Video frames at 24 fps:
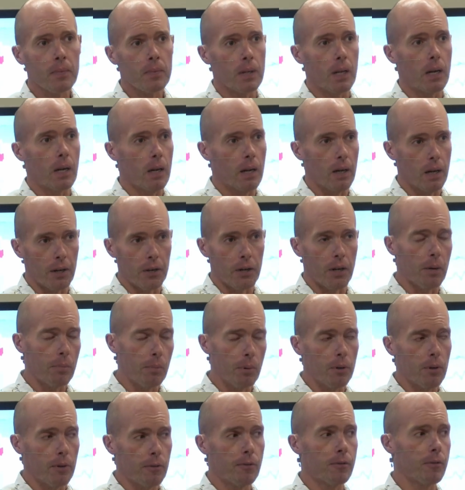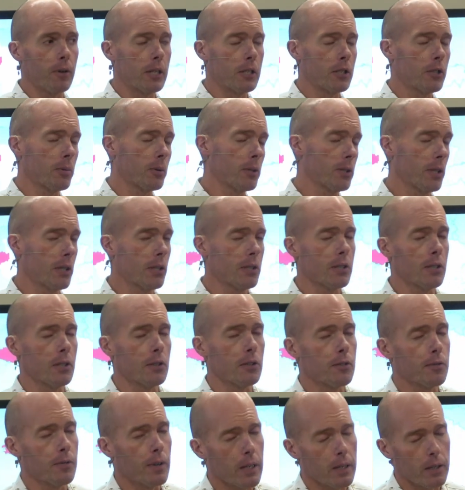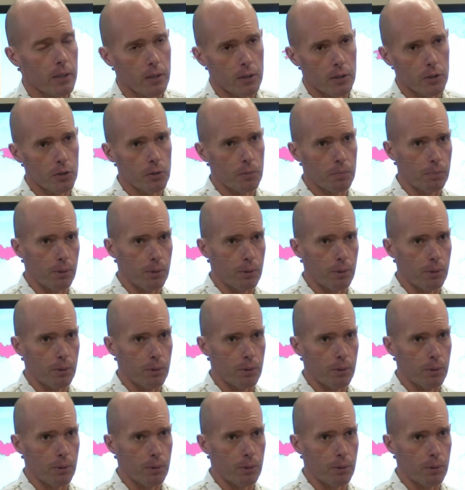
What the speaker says: A number of French resistance fighters